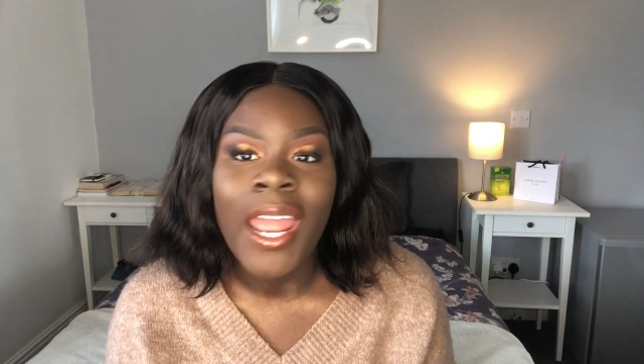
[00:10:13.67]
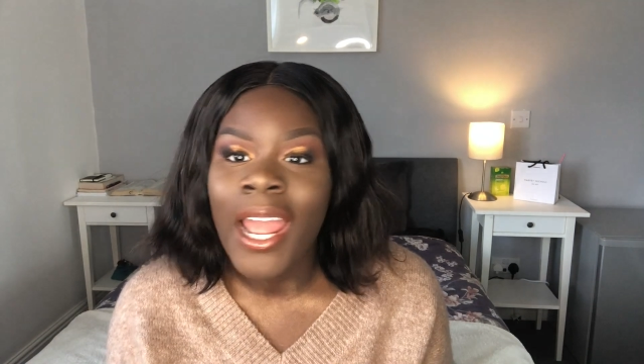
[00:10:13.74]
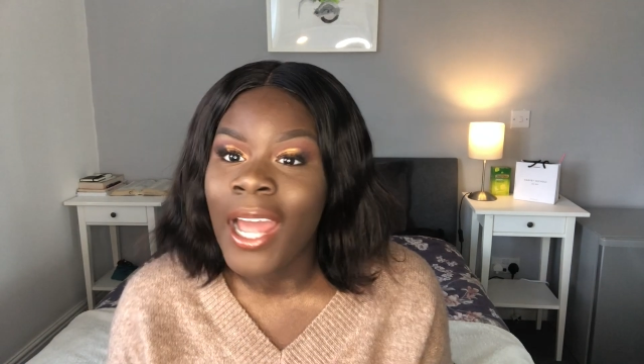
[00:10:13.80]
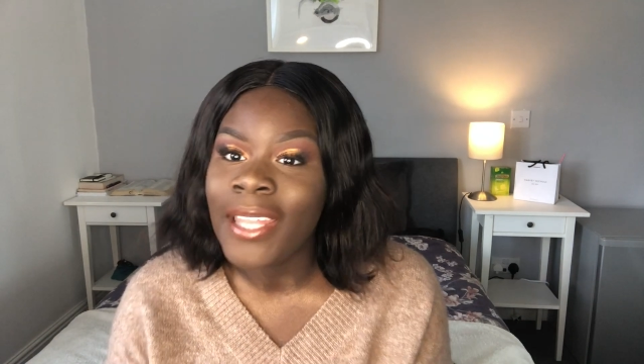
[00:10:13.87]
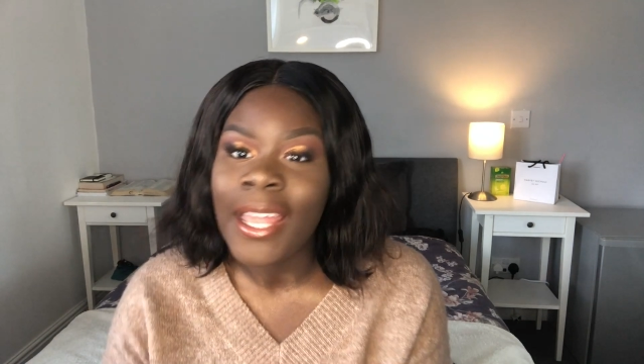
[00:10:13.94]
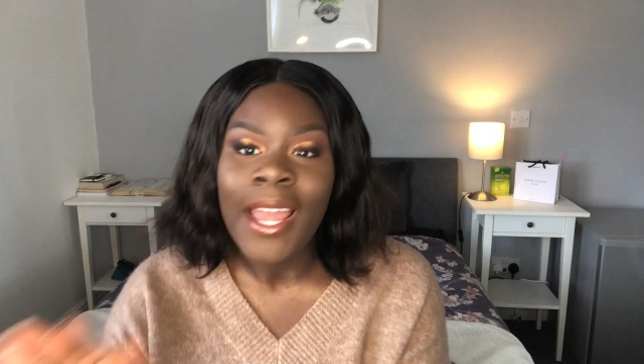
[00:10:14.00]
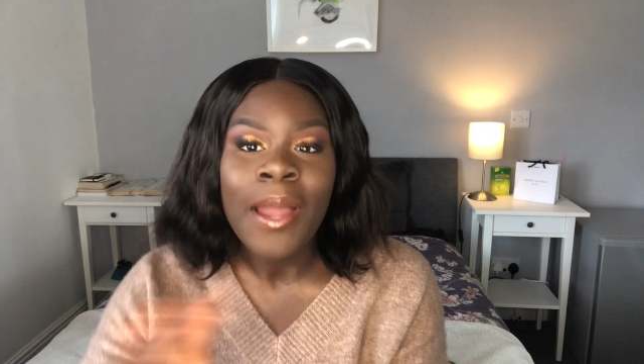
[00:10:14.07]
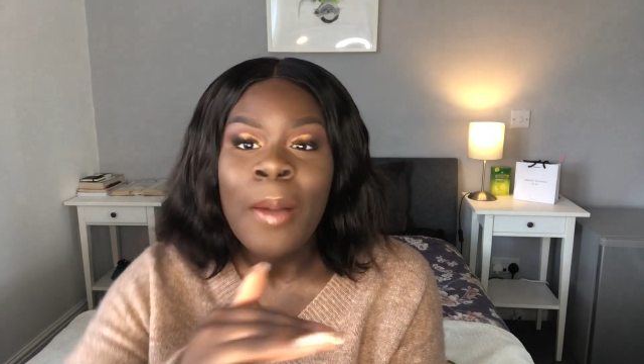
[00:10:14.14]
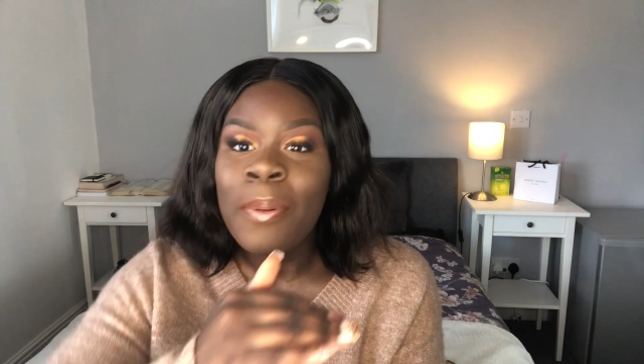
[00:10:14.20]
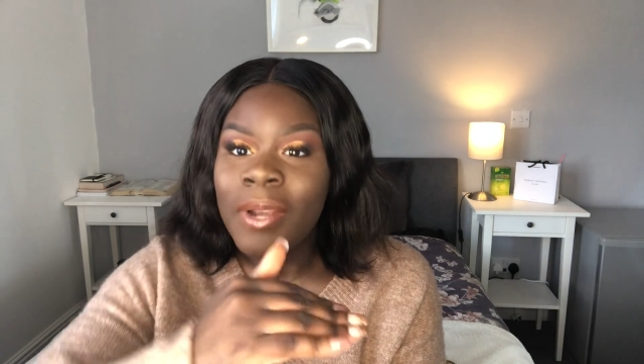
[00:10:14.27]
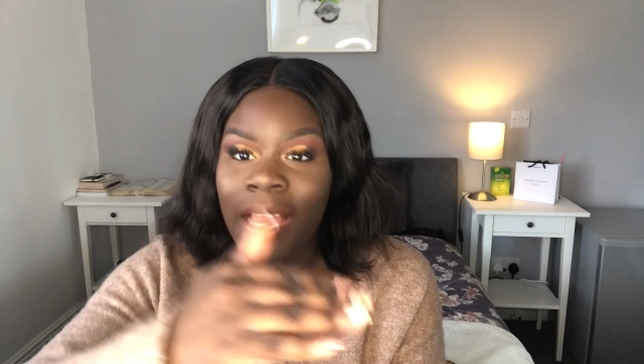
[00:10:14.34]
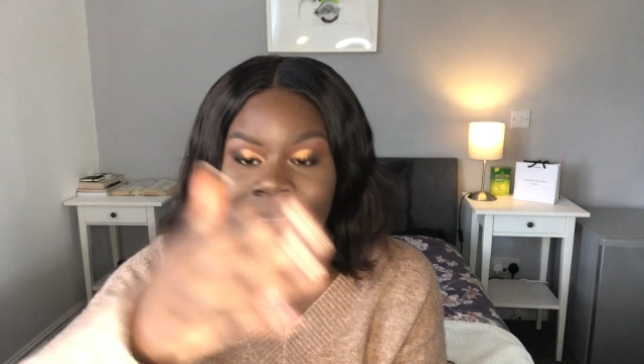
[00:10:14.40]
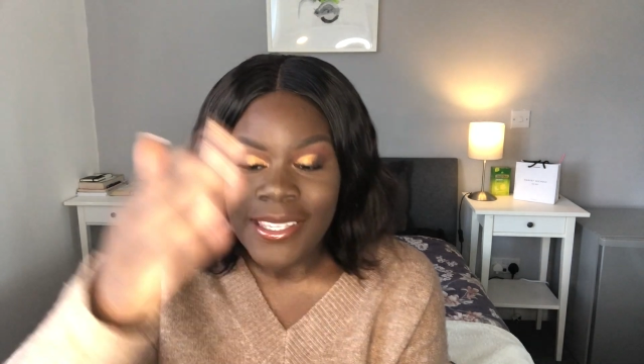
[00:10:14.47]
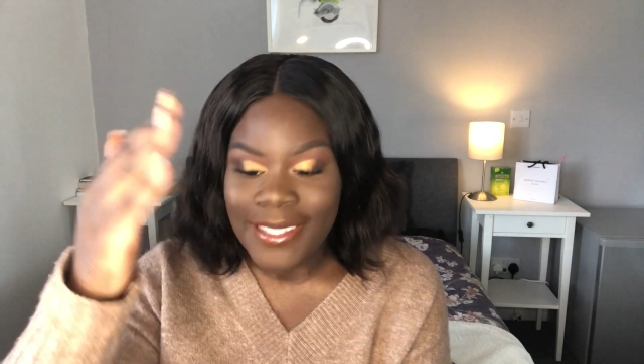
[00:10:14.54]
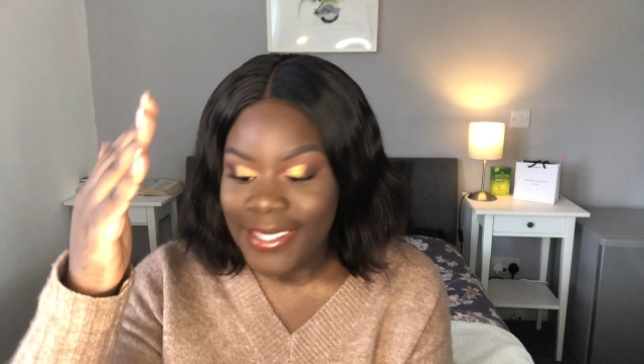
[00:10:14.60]
And that
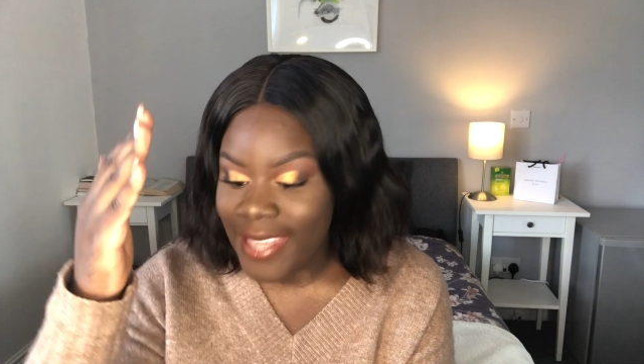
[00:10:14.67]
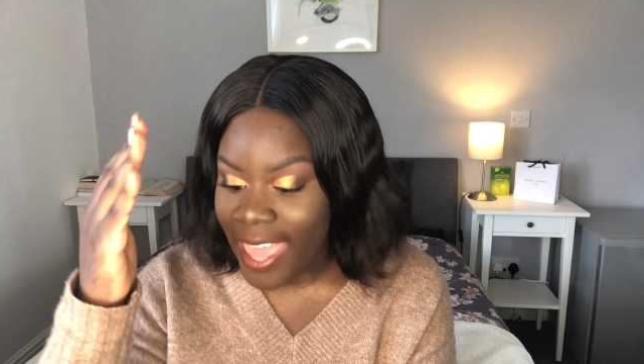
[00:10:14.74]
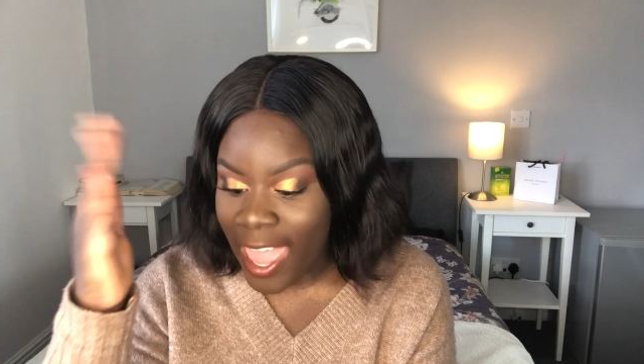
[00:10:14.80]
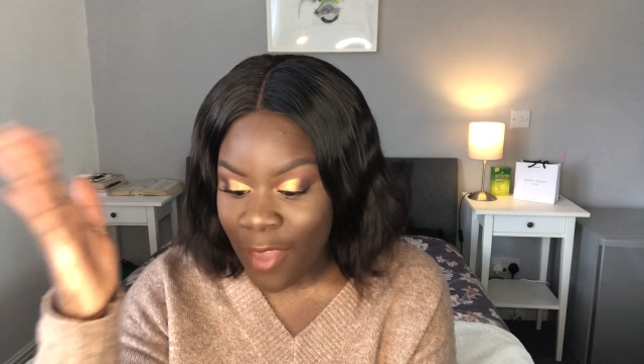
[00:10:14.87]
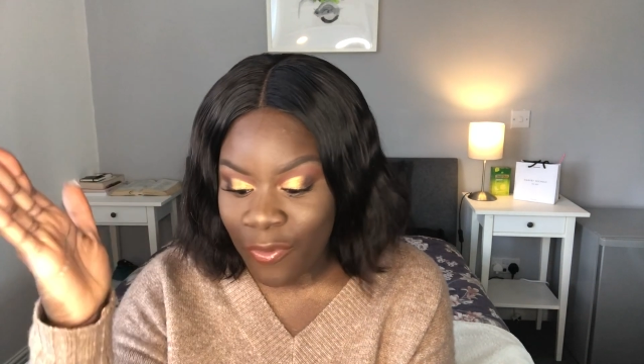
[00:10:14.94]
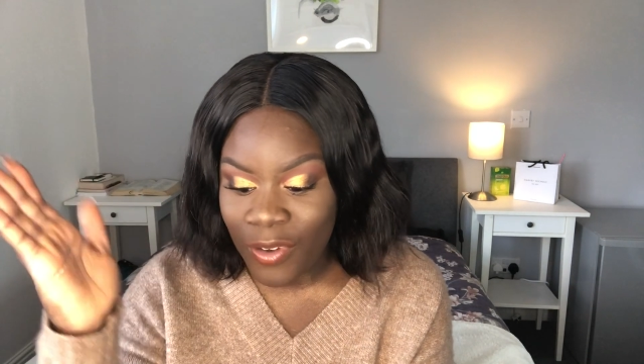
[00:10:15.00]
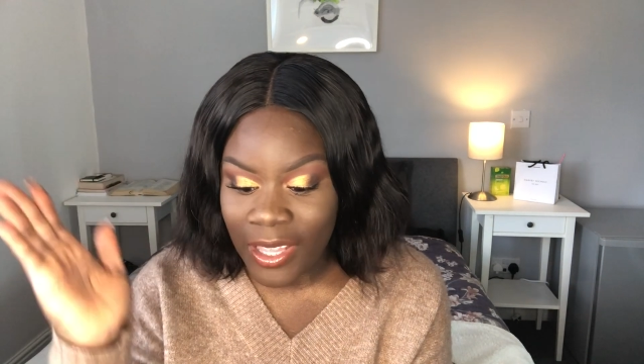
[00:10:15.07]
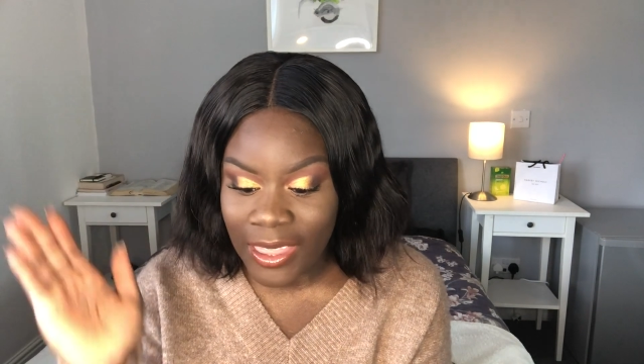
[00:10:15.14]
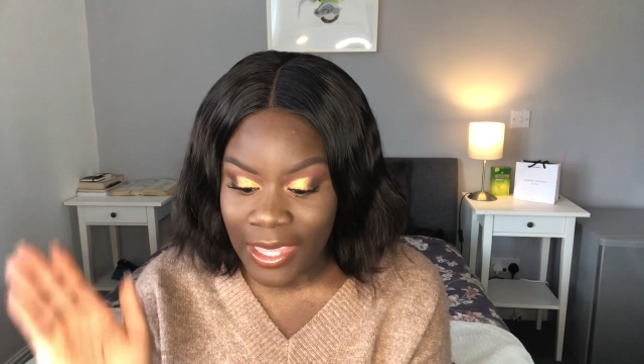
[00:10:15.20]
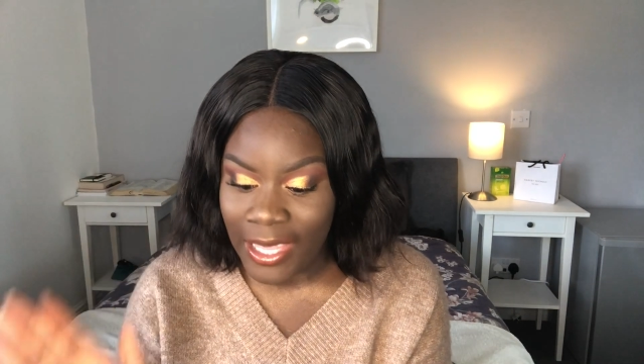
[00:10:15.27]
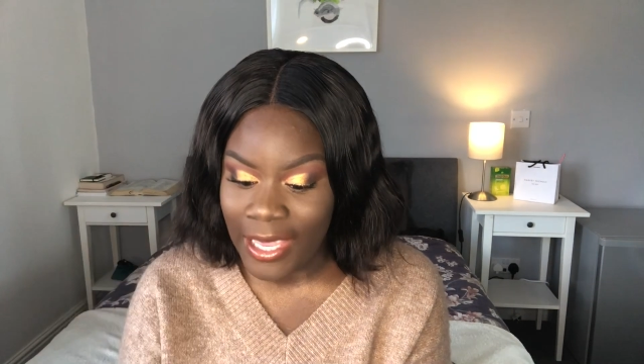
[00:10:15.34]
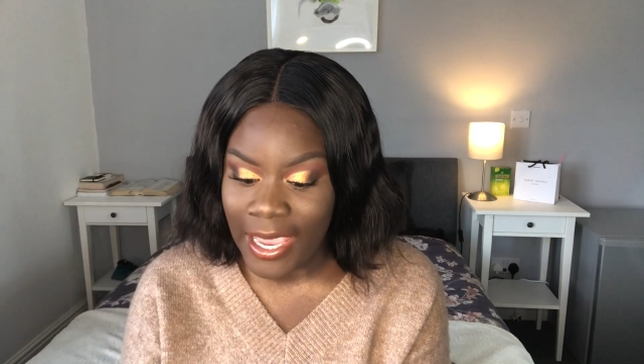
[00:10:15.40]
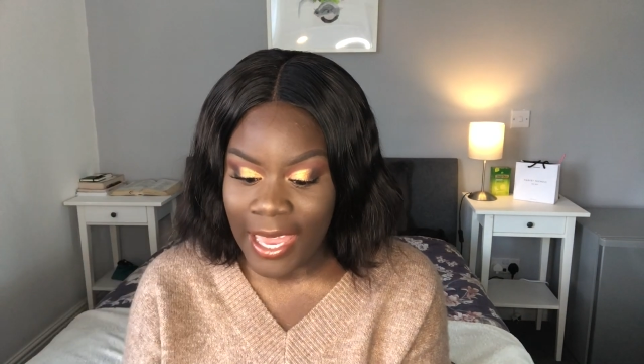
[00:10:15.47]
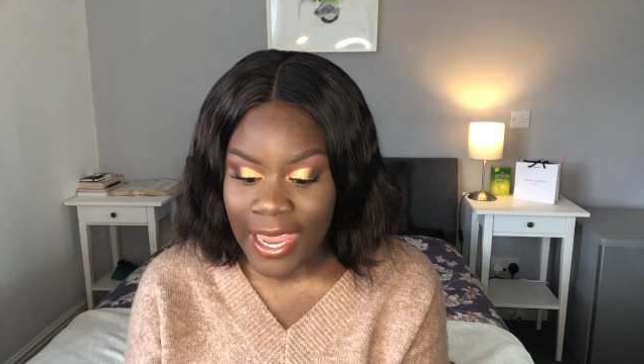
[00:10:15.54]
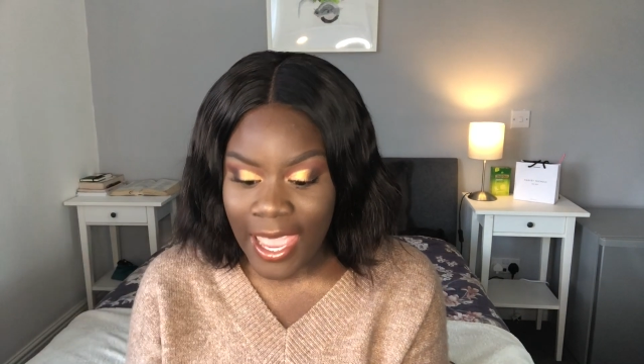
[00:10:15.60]
applies to everything and